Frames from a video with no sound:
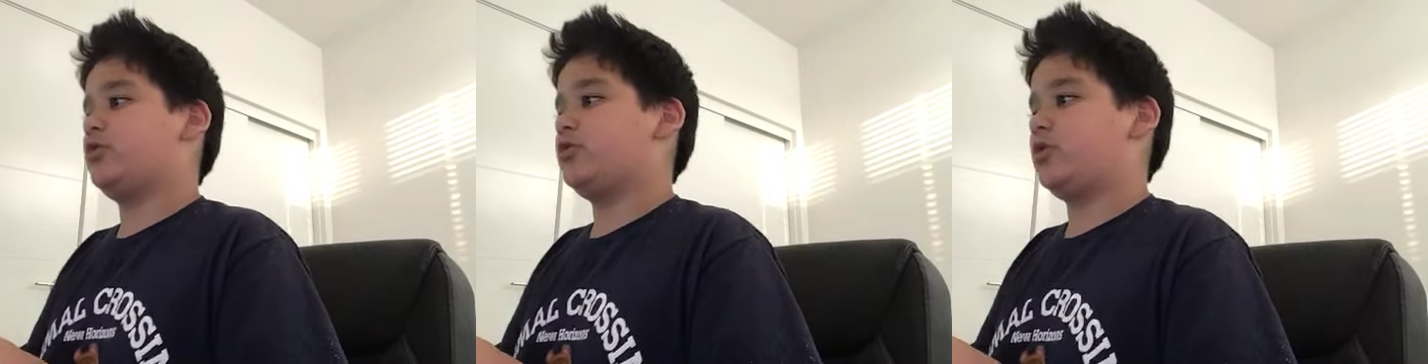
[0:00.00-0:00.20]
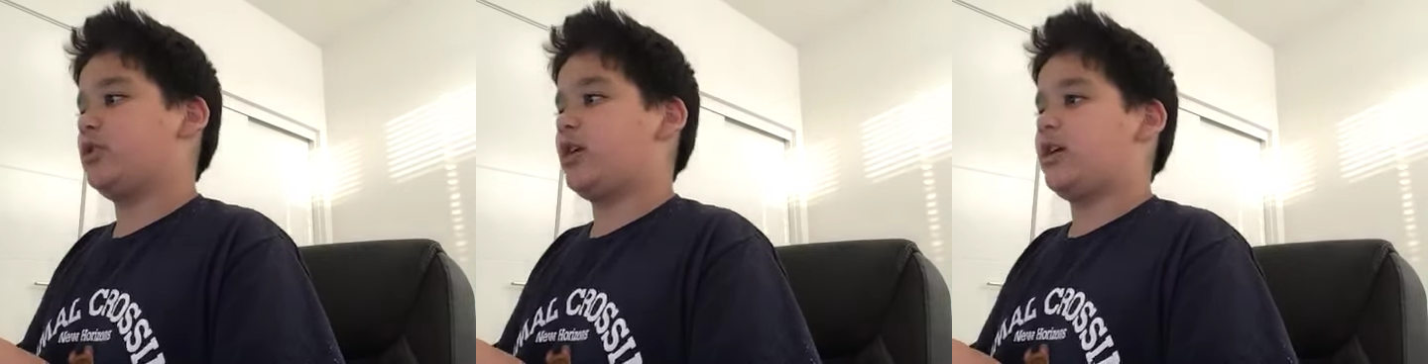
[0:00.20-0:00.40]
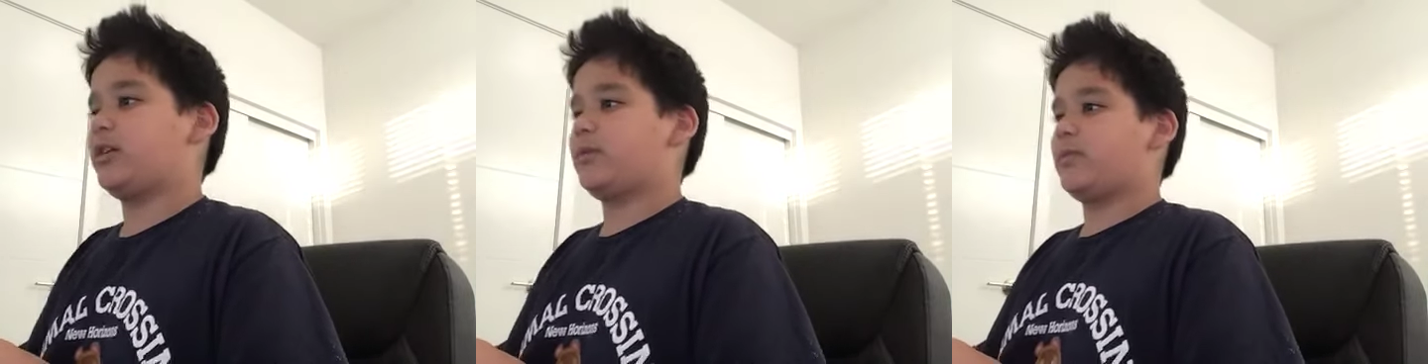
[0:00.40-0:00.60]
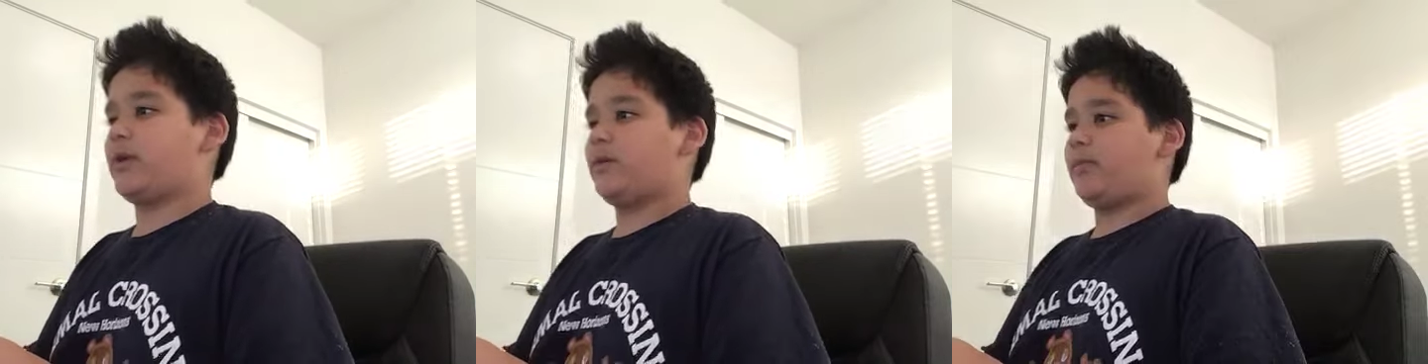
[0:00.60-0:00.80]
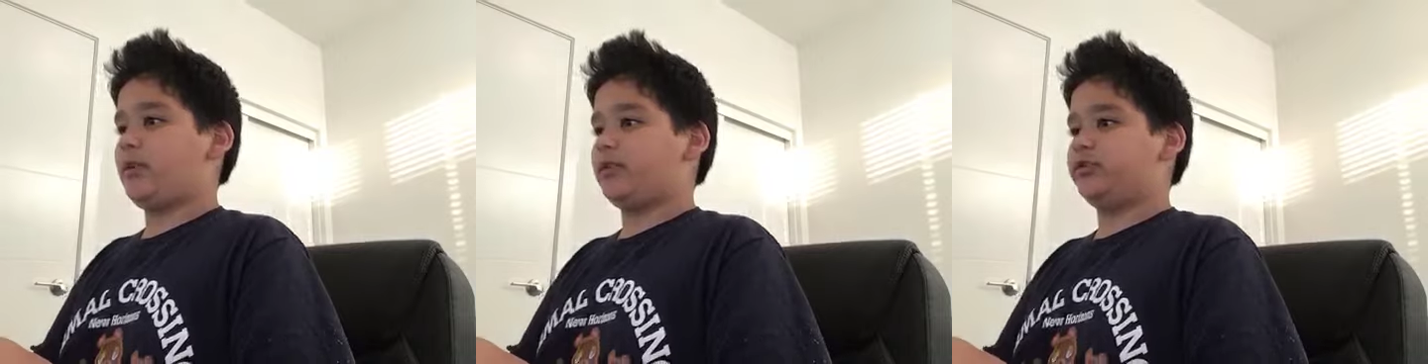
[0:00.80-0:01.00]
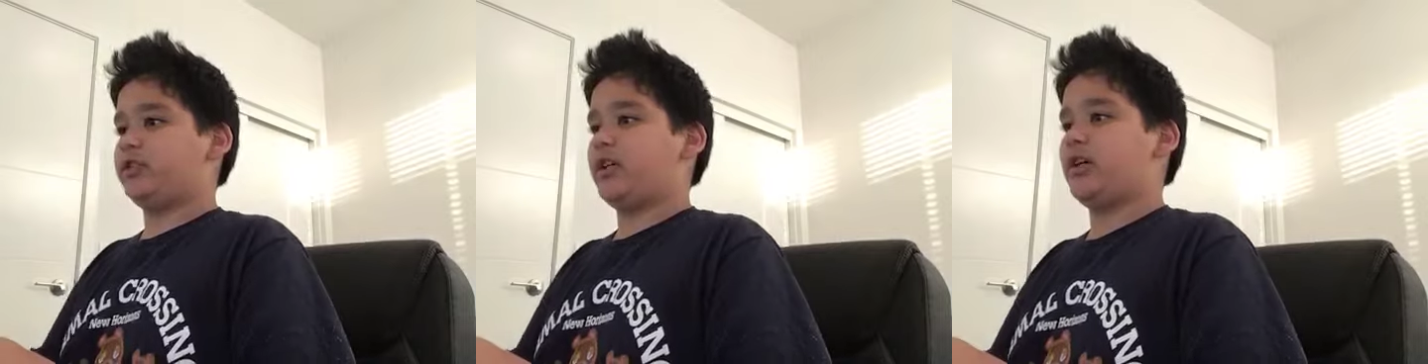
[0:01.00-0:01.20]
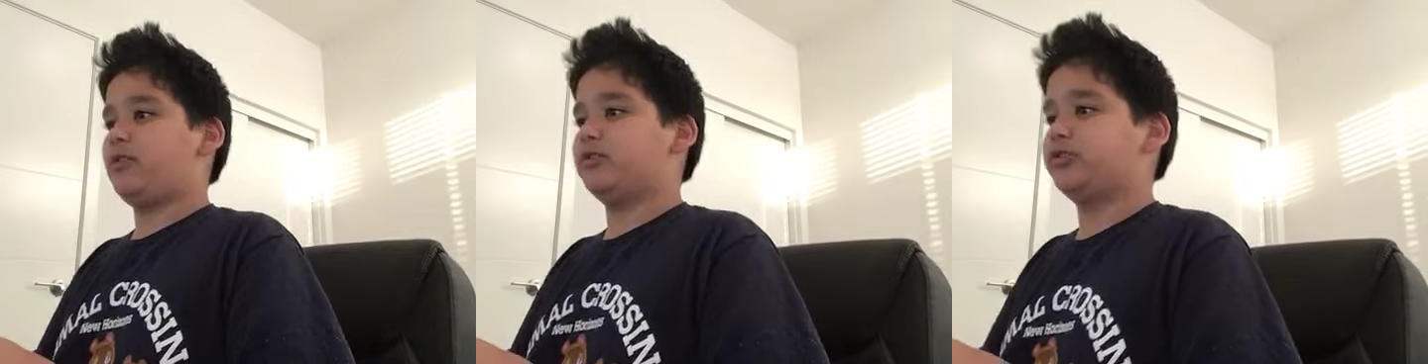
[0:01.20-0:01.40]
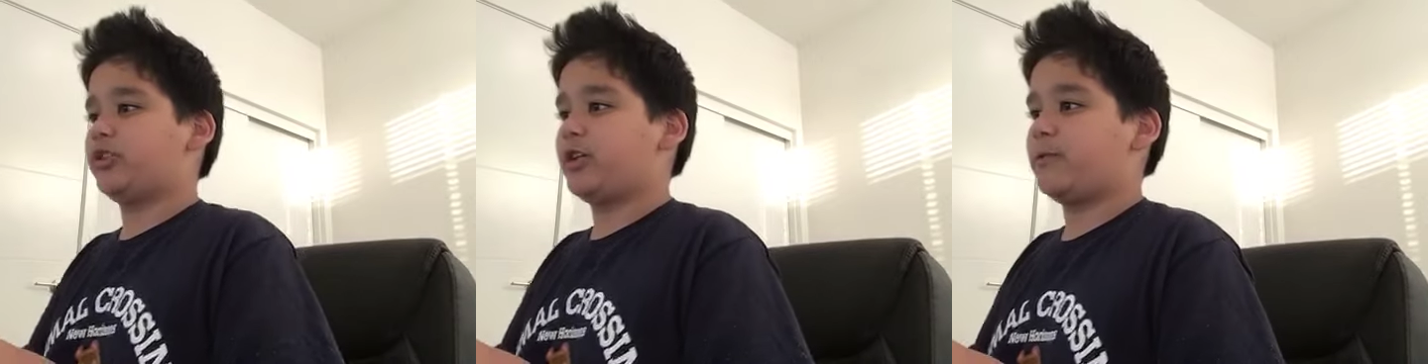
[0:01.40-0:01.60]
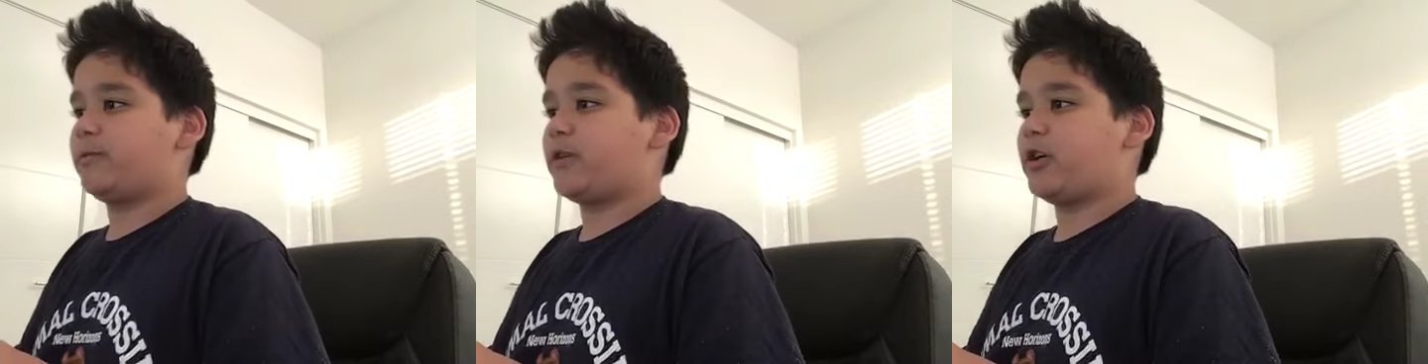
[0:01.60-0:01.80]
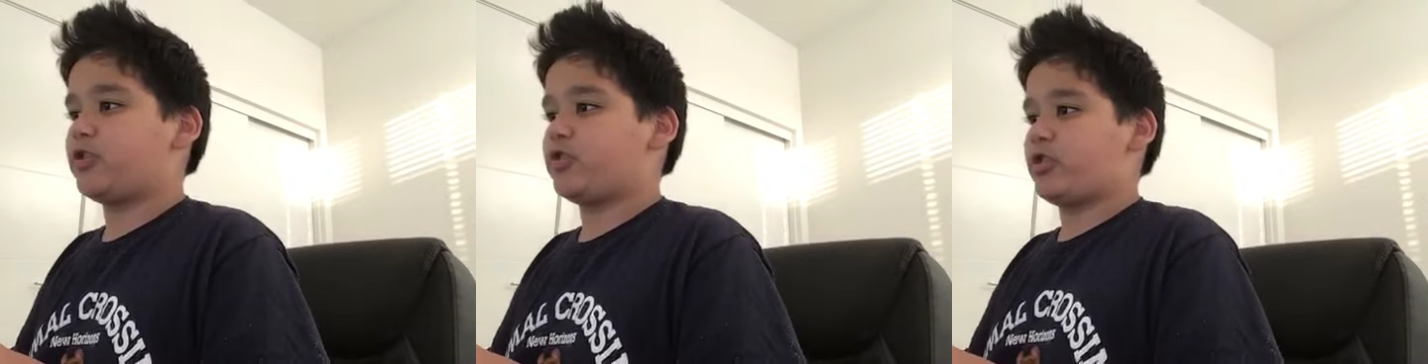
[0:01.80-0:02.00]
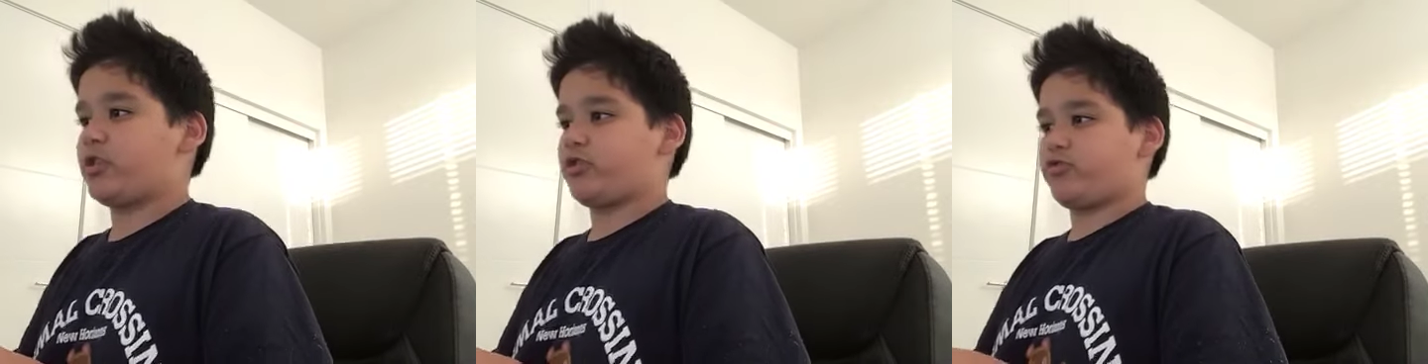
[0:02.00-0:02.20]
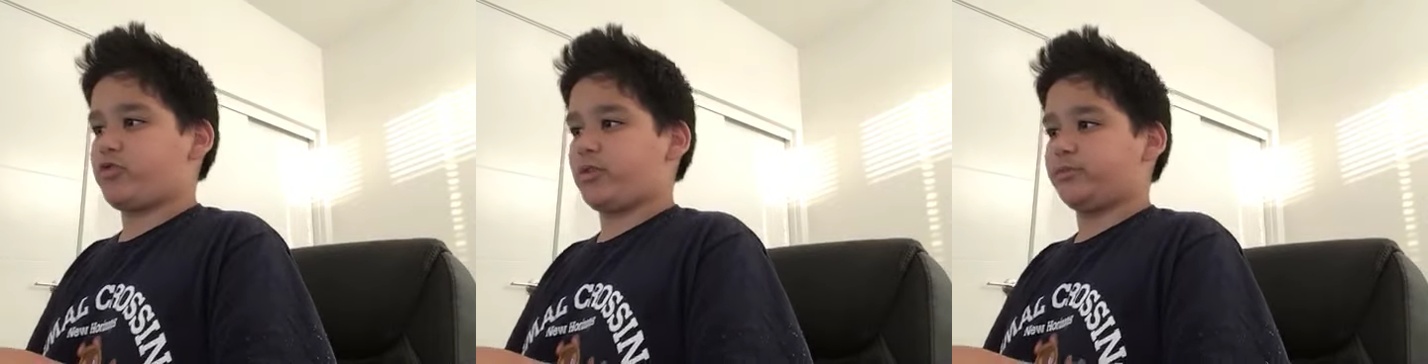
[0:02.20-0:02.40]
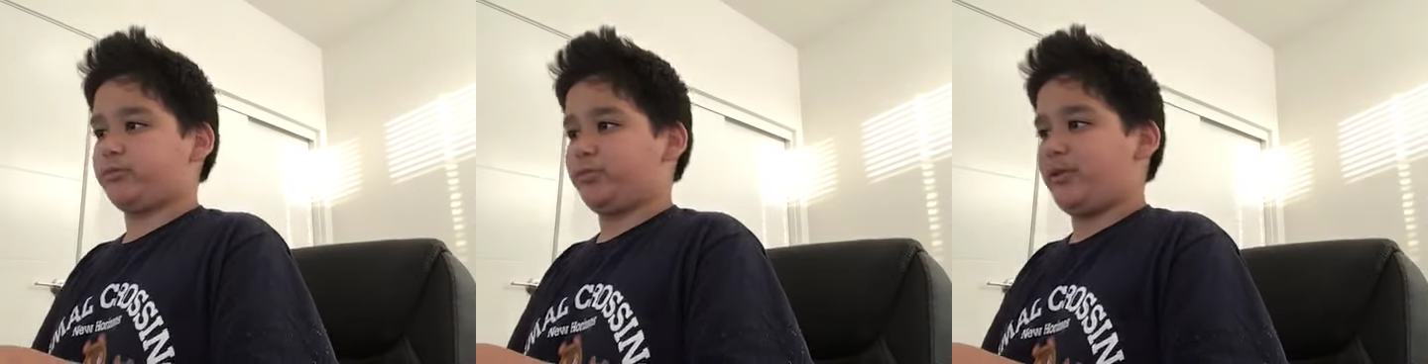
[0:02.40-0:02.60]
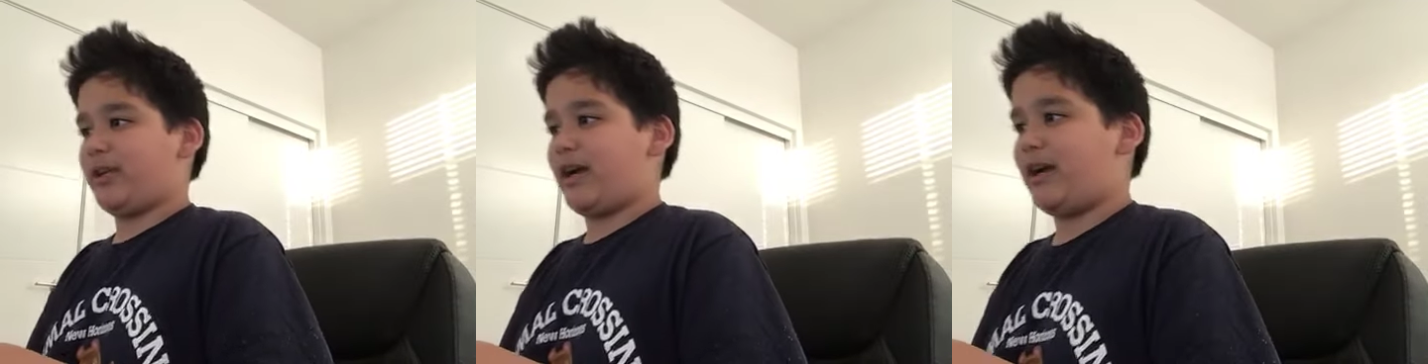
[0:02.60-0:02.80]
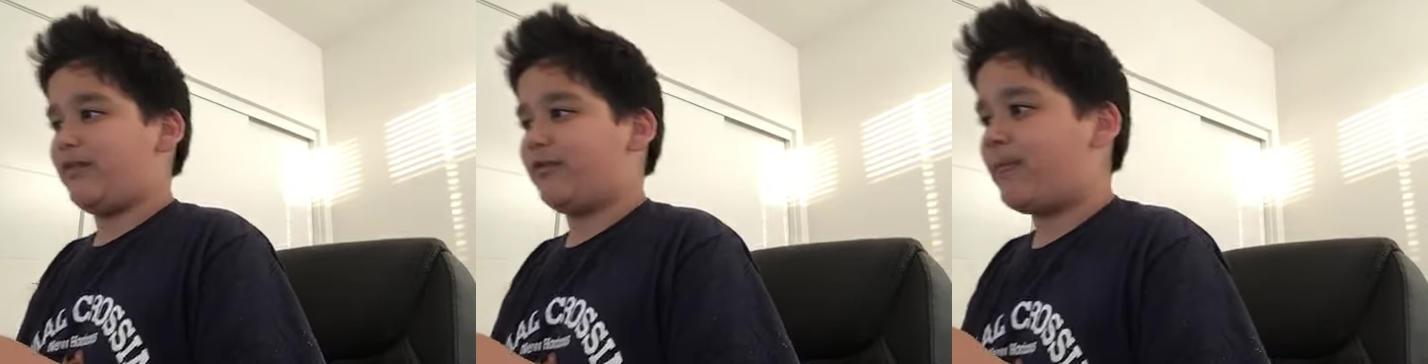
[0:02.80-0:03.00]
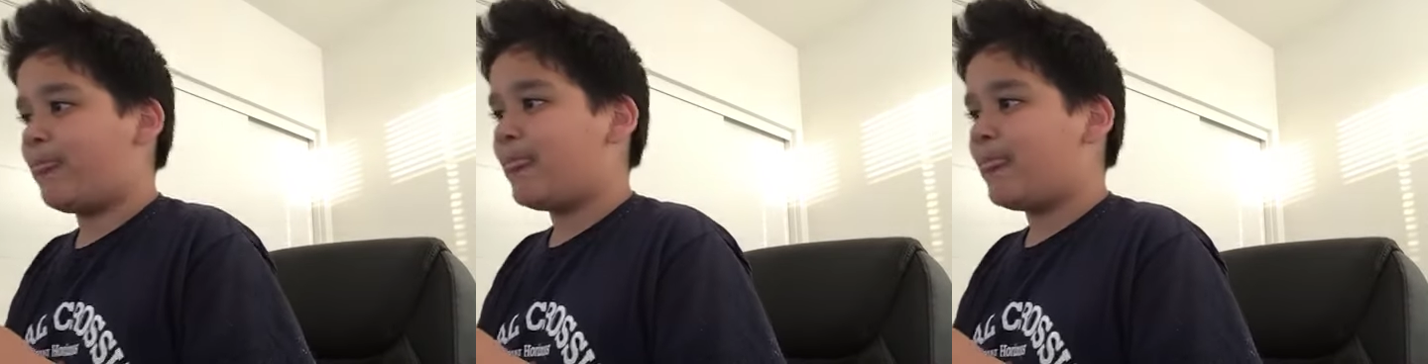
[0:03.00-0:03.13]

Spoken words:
to lying about Moscow estate project on Trump's behalf,